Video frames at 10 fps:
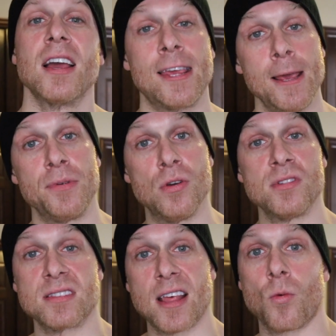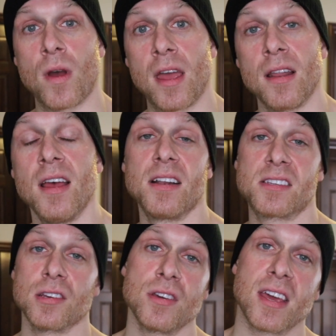Keep using that weight
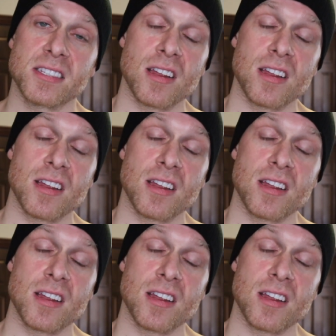until you get